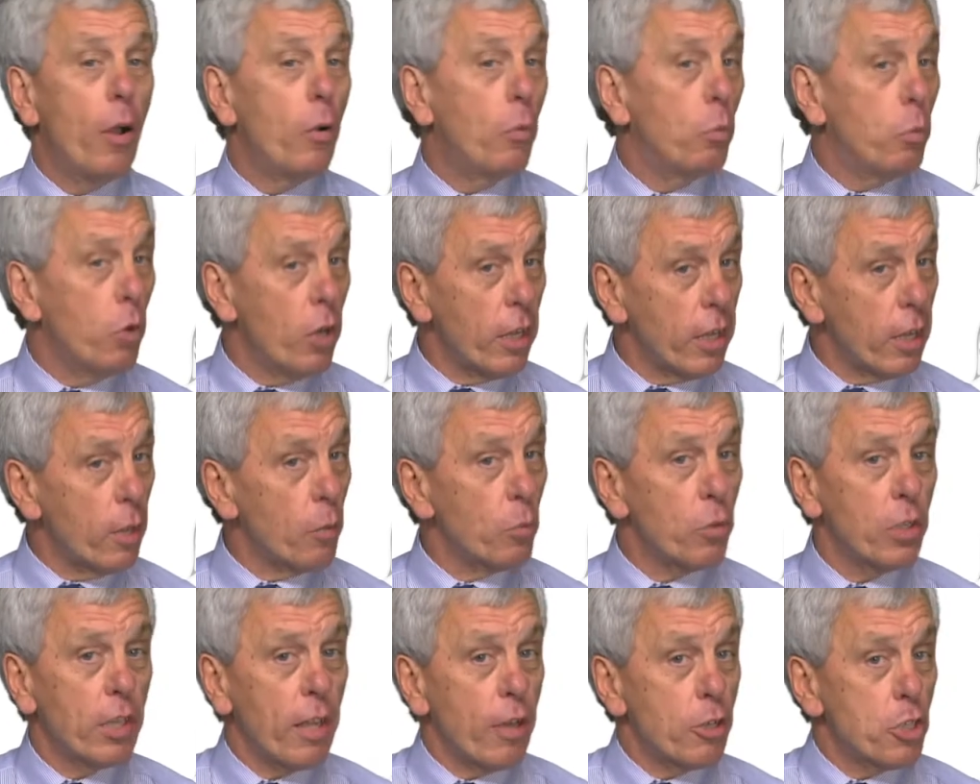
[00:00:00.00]
working
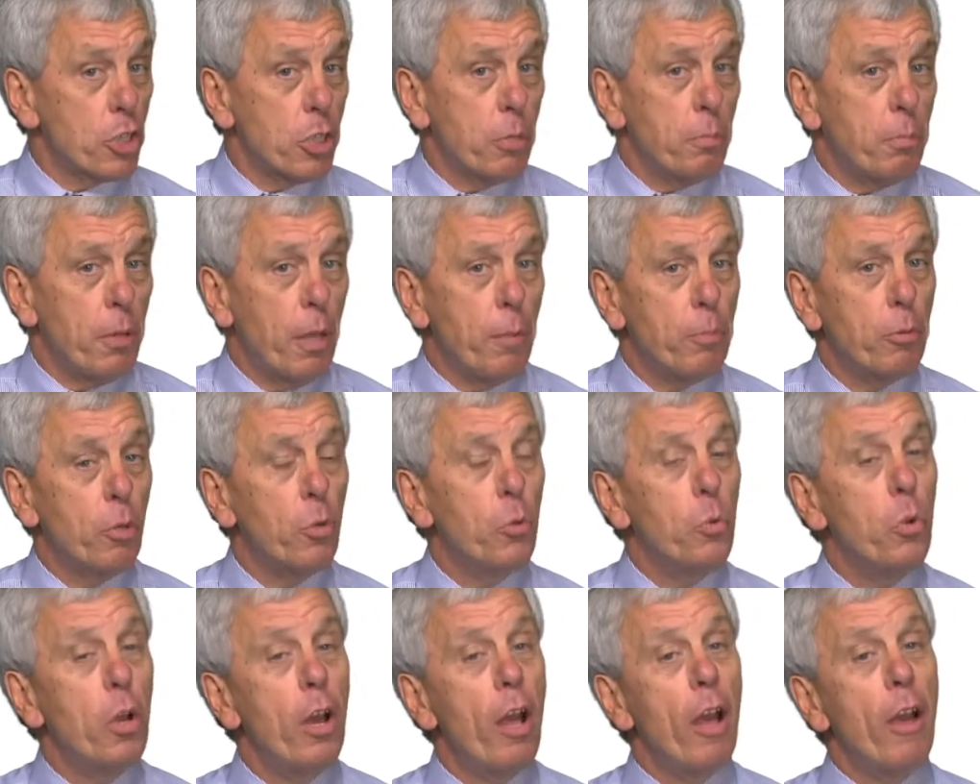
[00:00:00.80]
with actually people
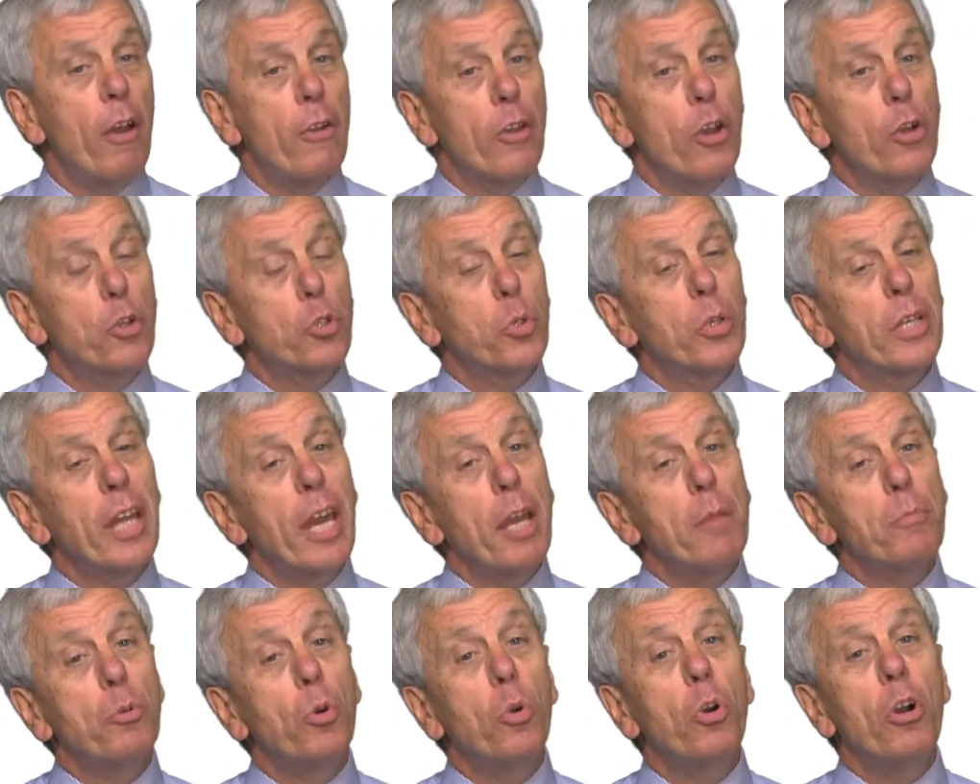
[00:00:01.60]
who, to
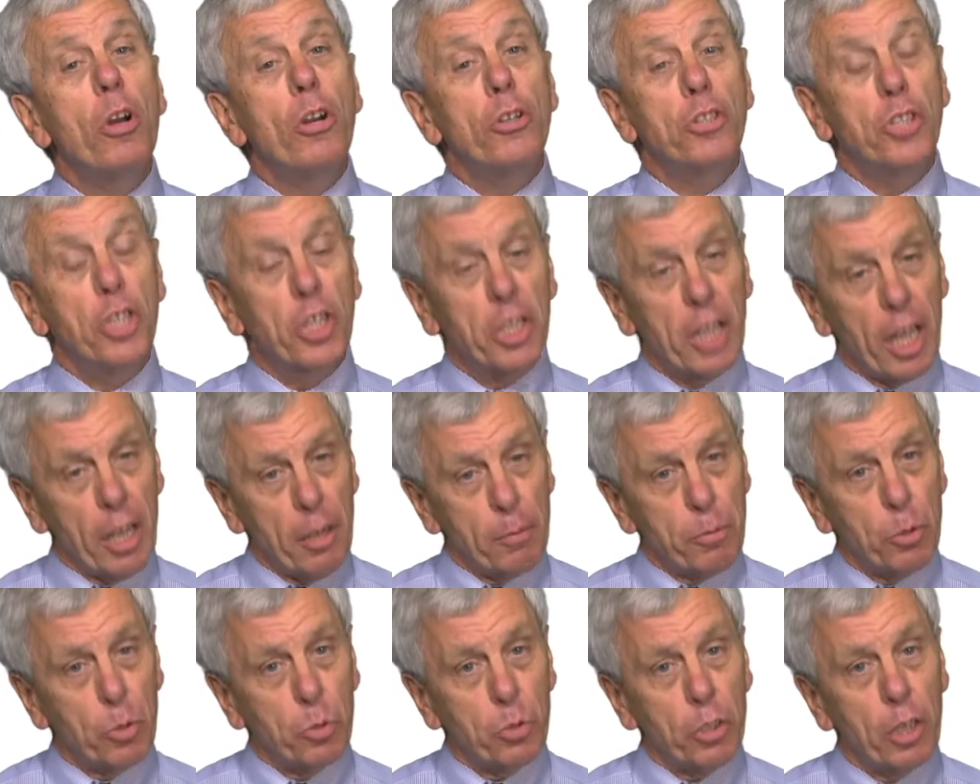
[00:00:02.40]
enable
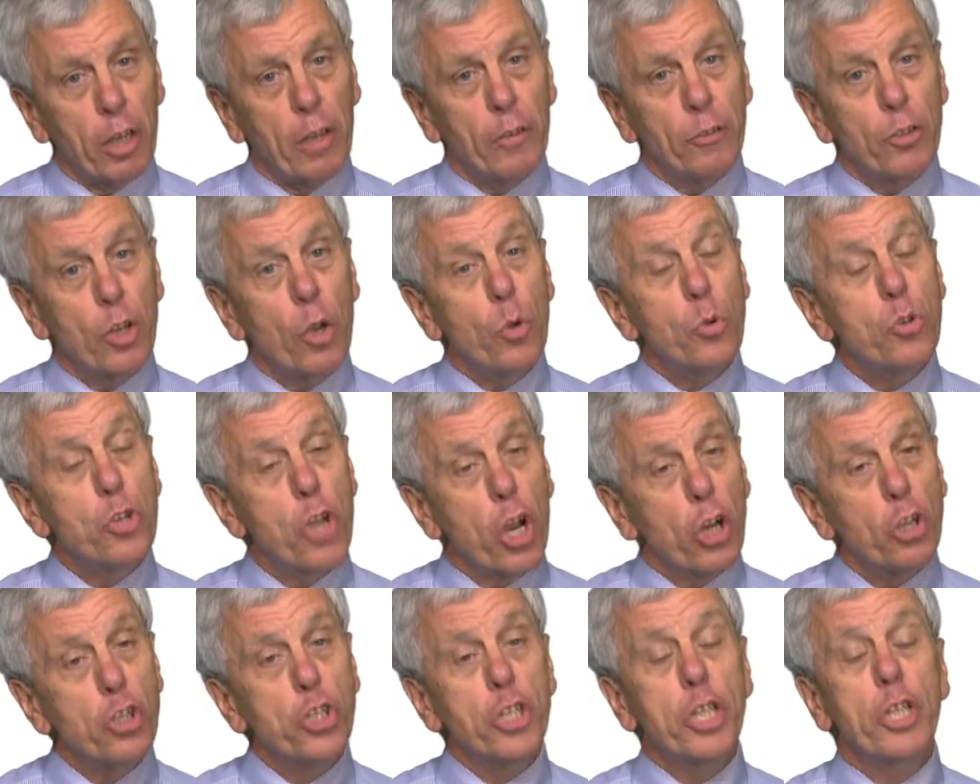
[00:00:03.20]
disabled
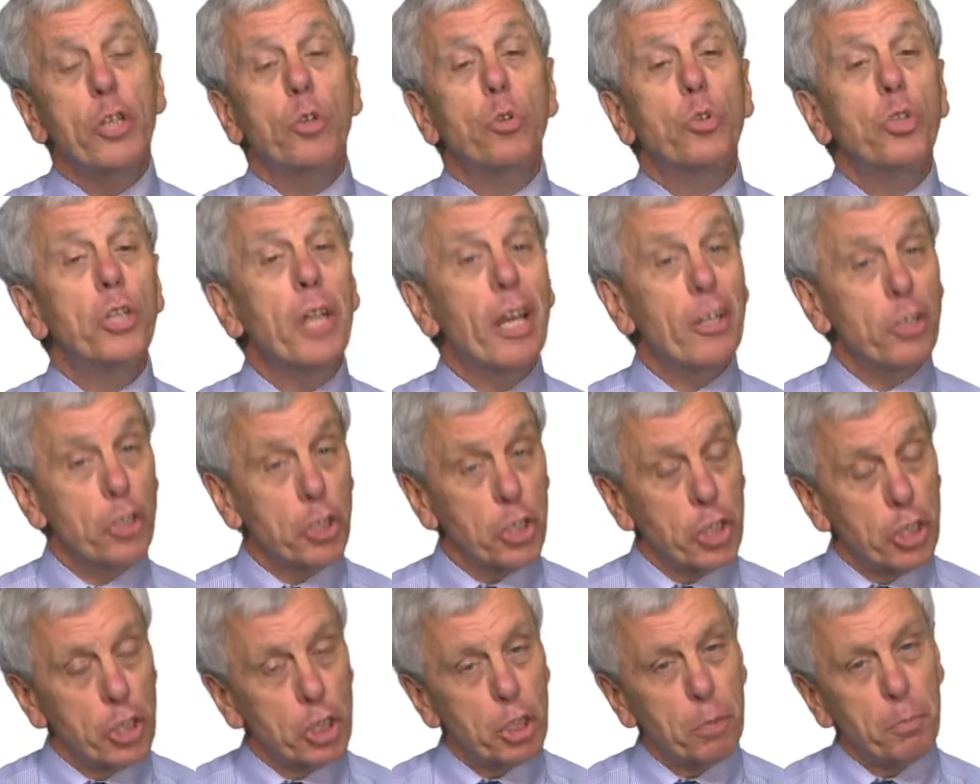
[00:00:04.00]
young children
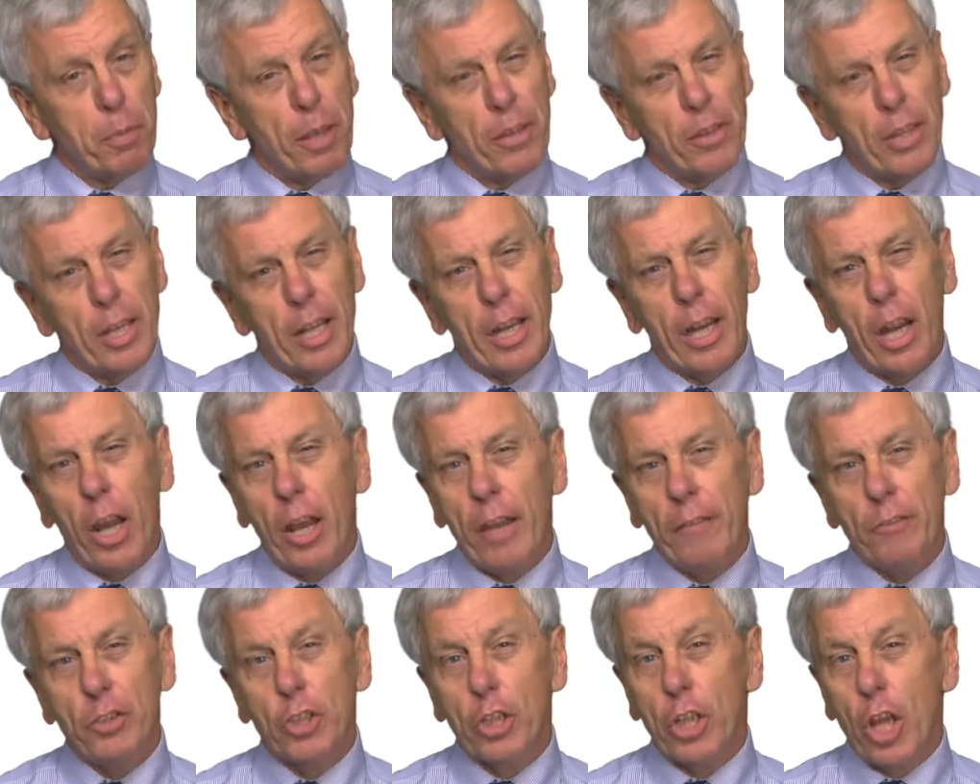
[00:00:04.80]
actually to spend their
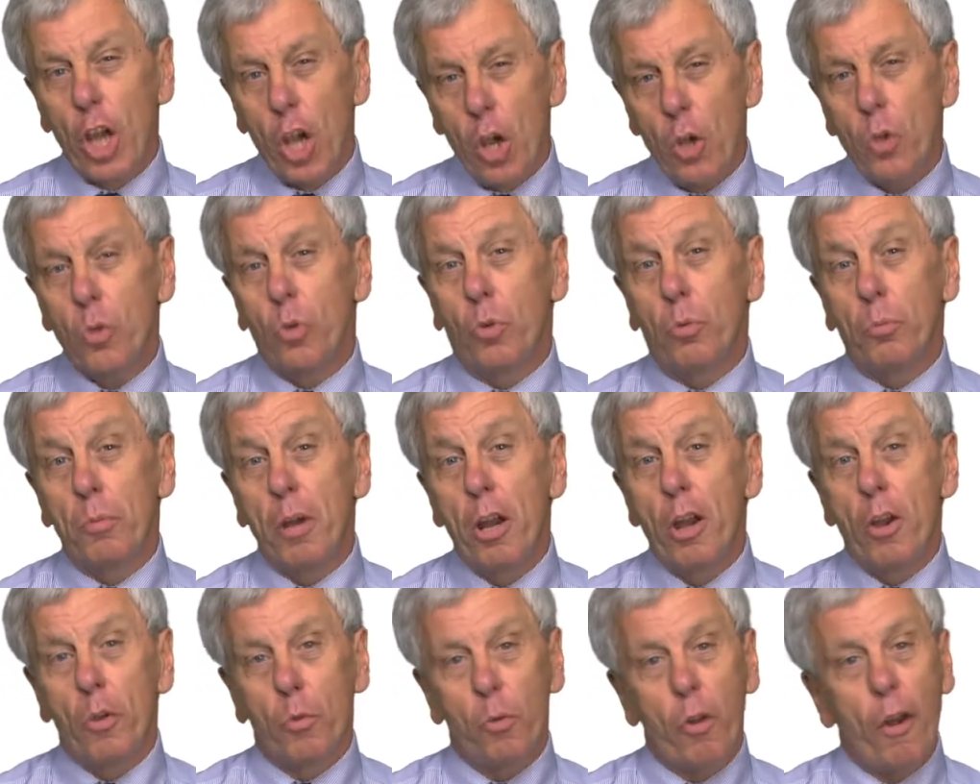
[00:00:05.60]
lives at home
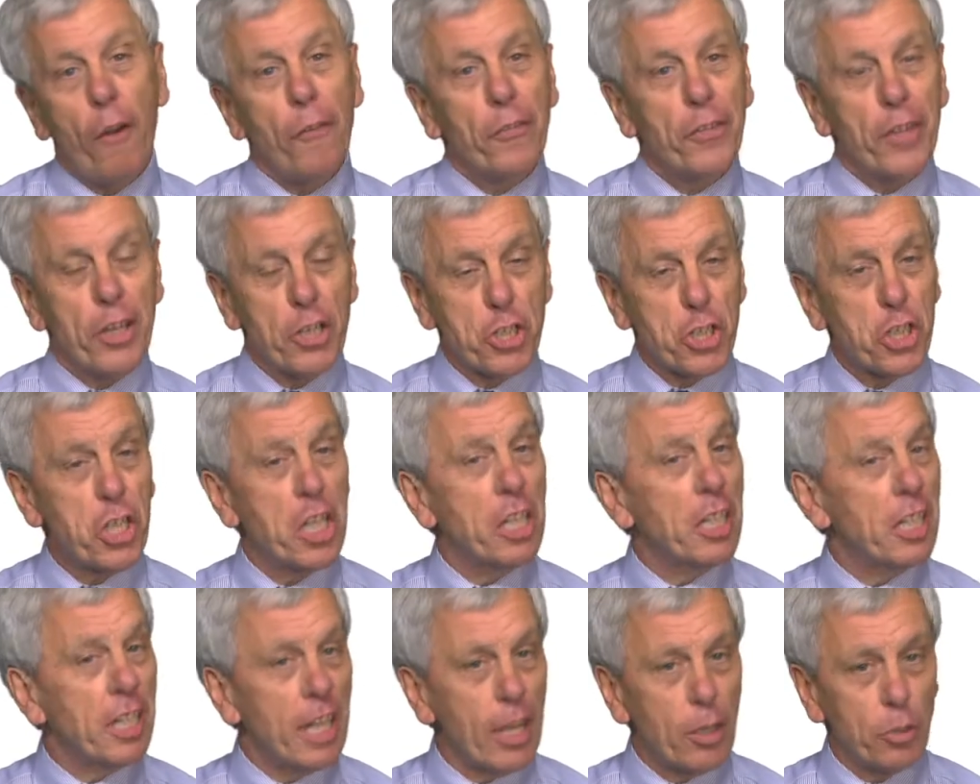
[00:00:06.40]
rather than actually
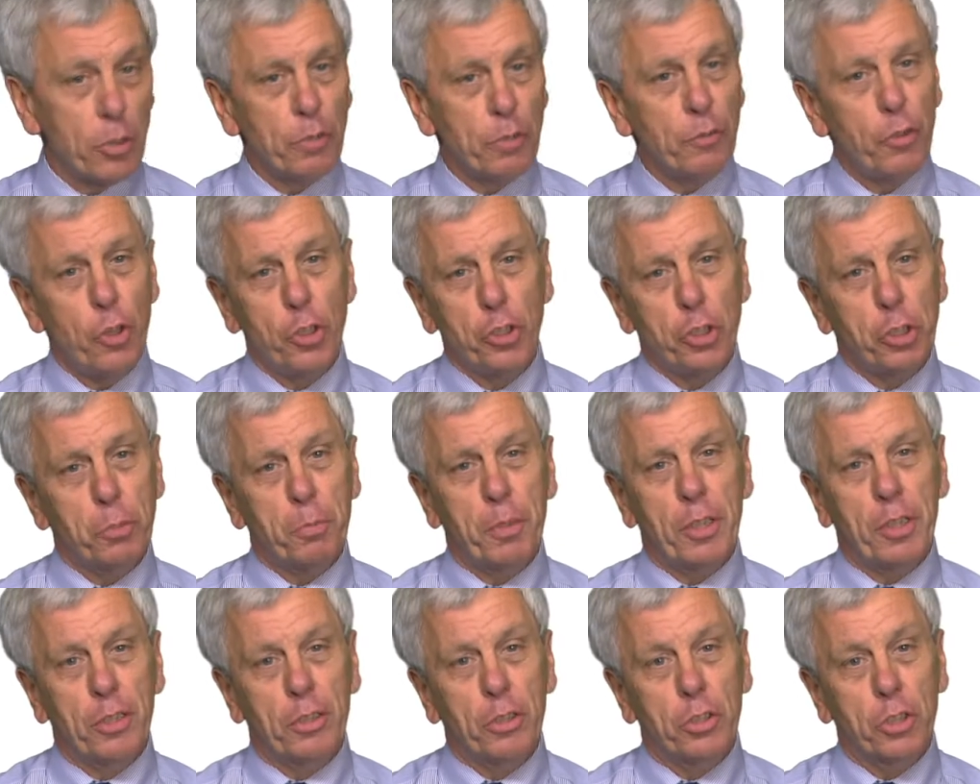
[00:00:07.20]
in and of
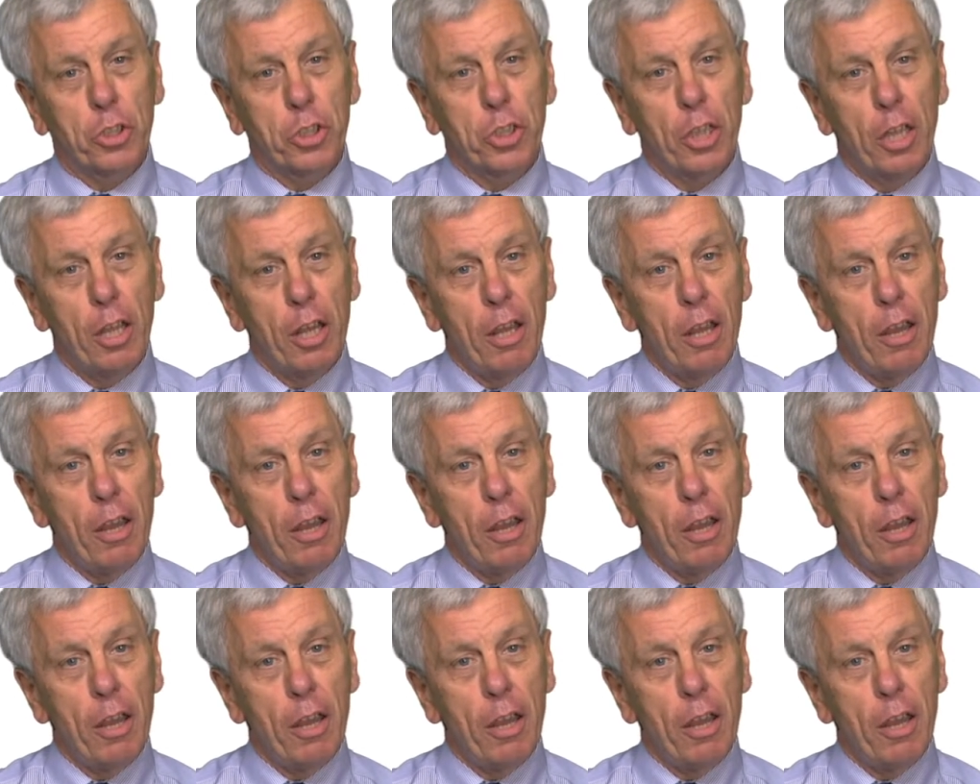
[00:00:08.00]
hospitals.